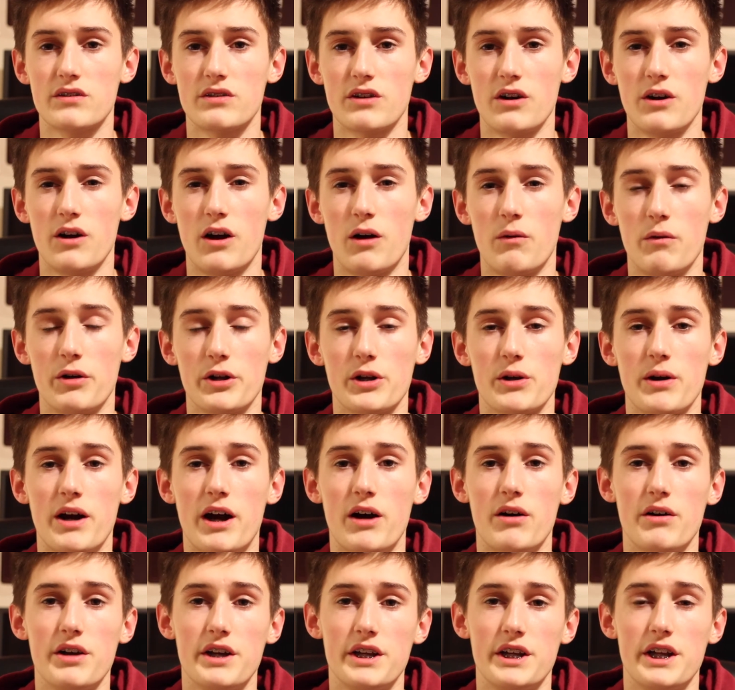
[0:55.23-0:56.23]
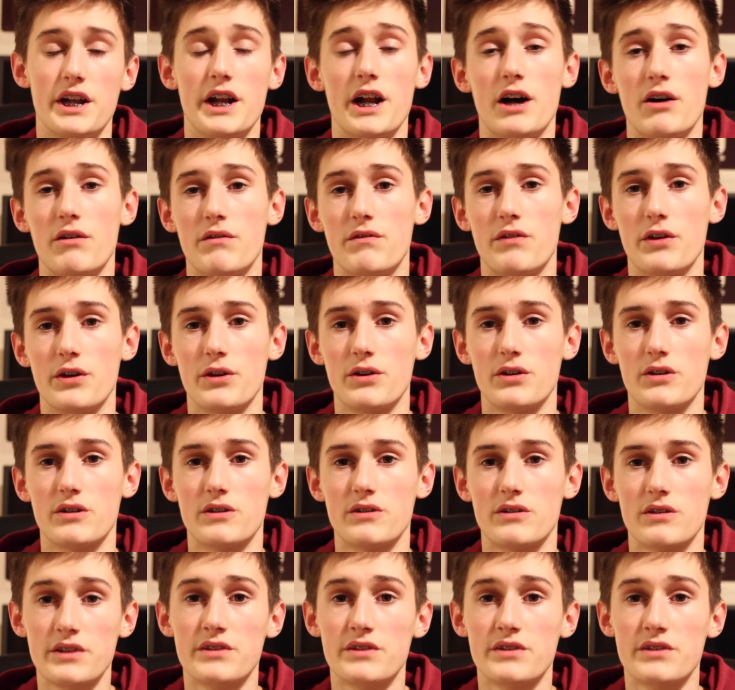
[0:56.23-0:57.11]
so I won't go out in and out of focus.